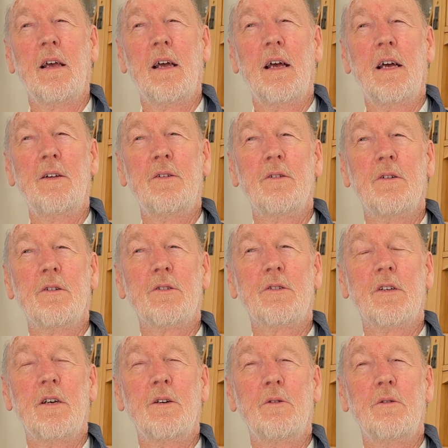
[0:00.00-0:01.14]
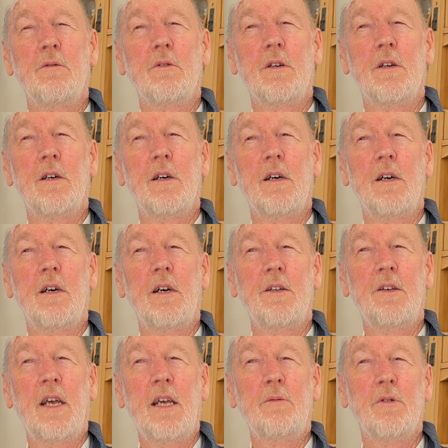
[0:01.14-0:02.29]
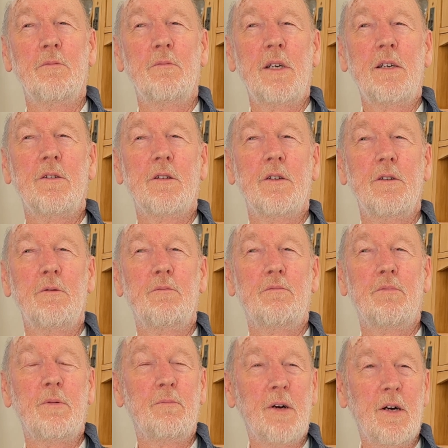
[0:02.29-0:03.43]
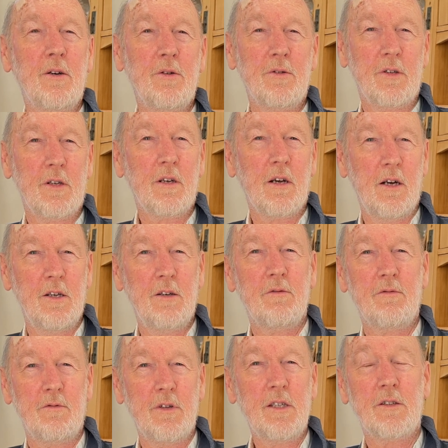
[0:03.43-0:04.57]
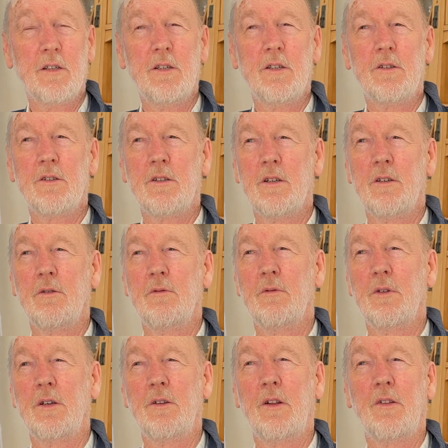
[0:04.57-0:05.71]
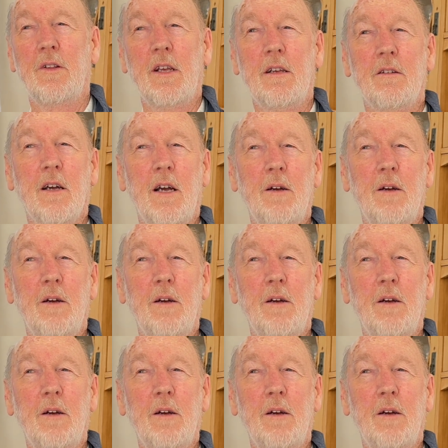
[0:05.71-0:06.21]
and also enable me to propose a kind of research. So one of the things I